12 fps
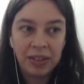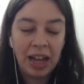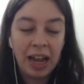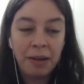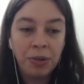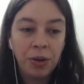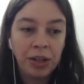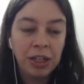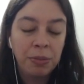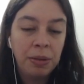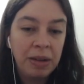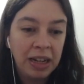I am going to
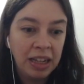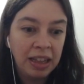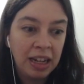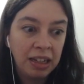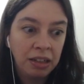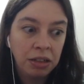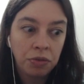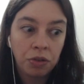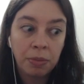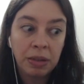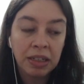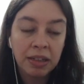be making that list for
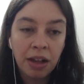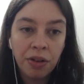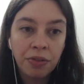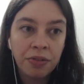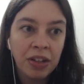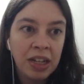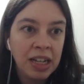myself.